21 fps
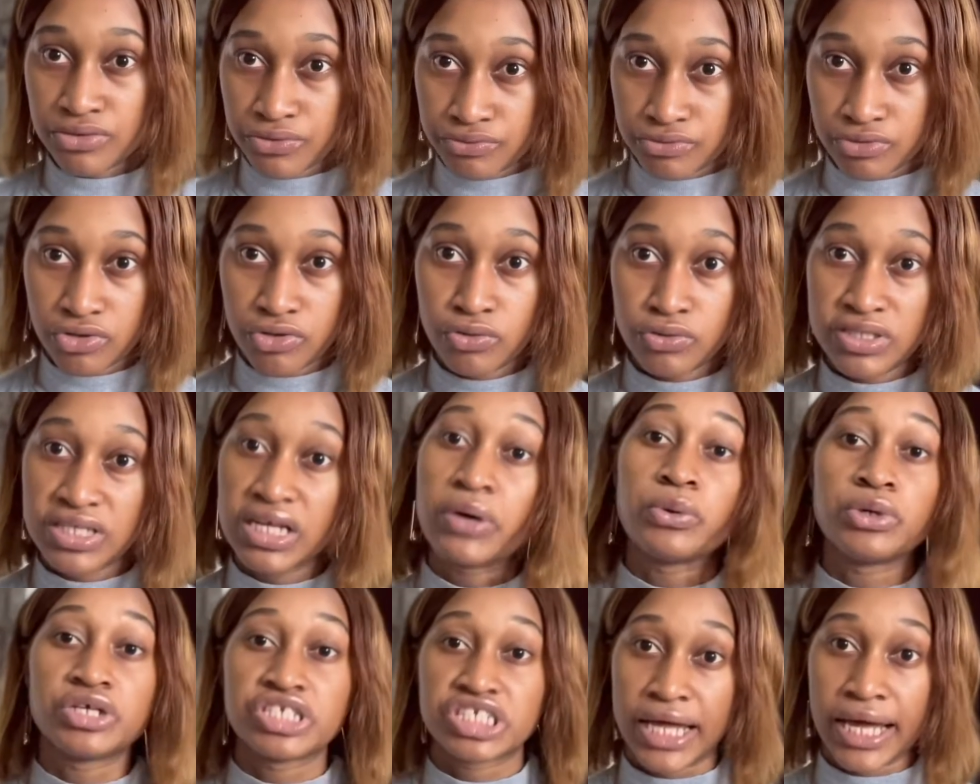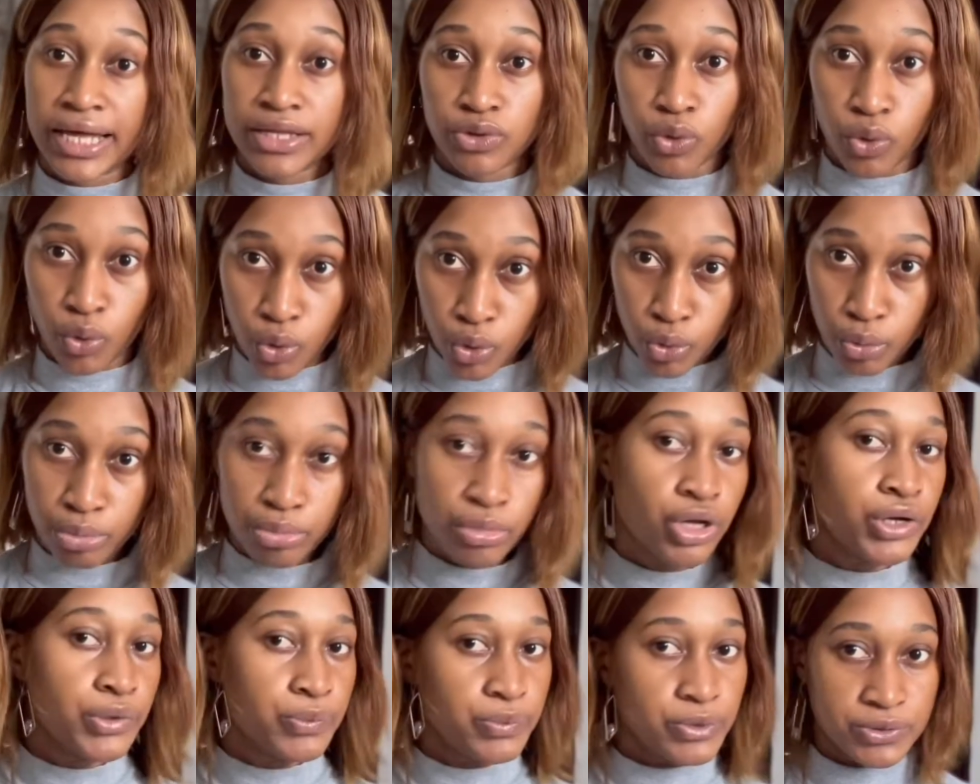of the clothes are washed at home,
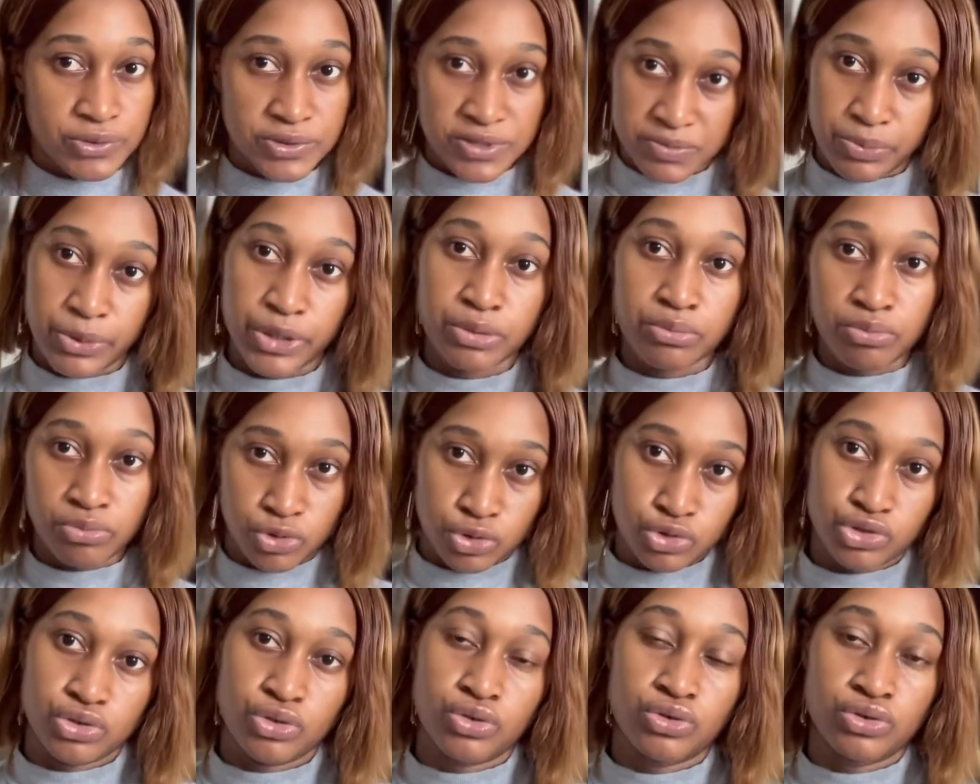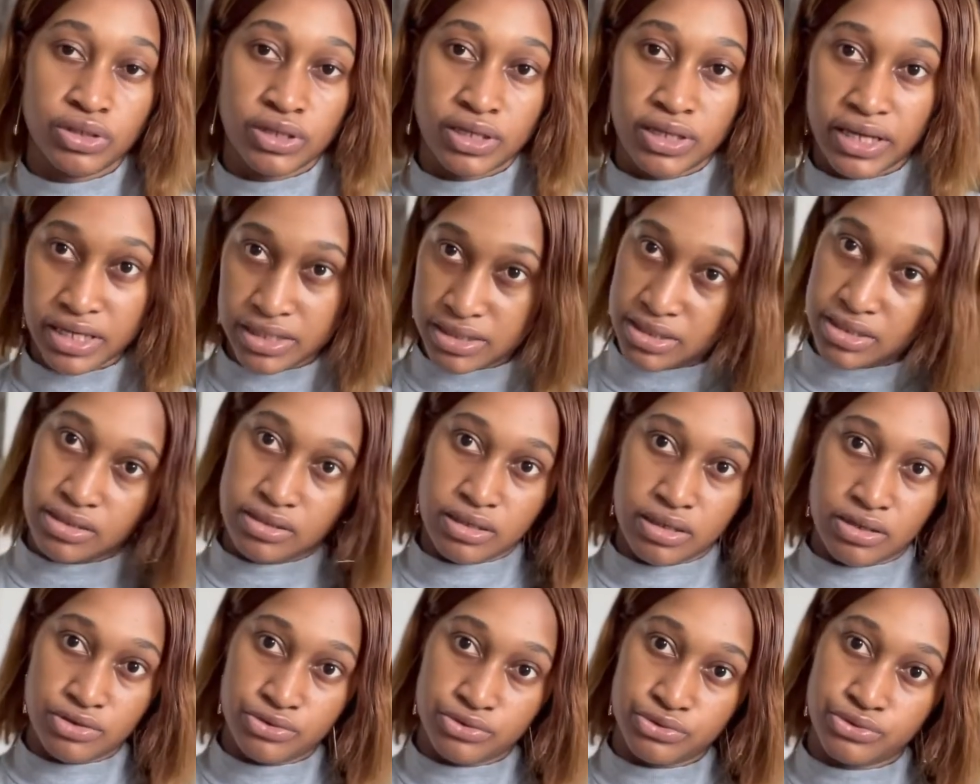we don't spend much on
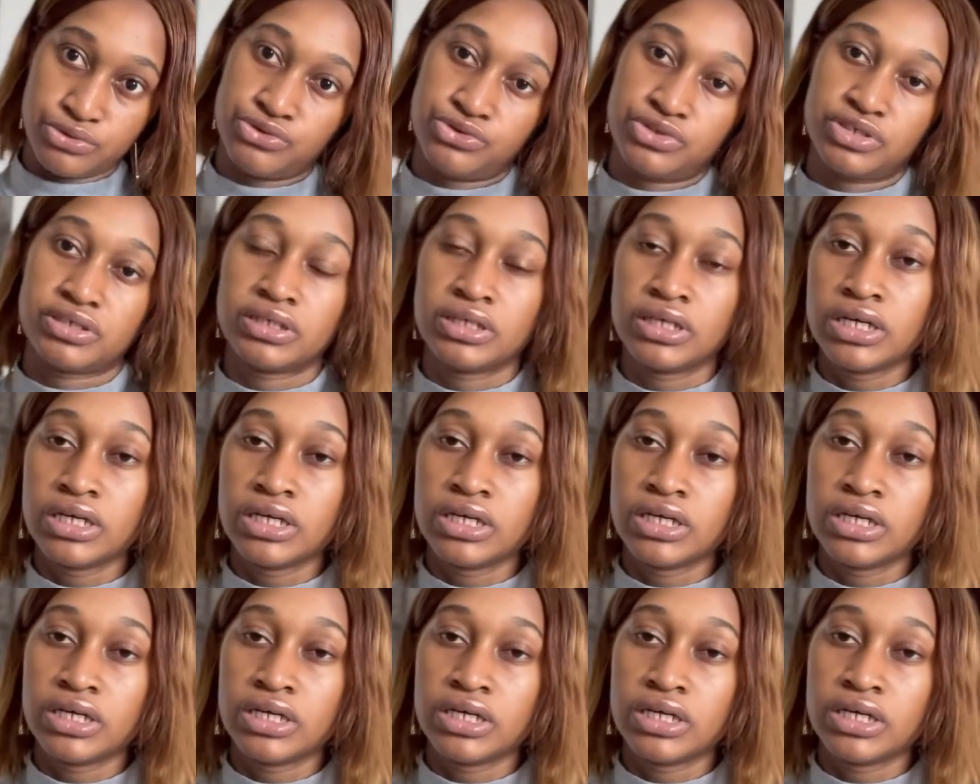external laundry.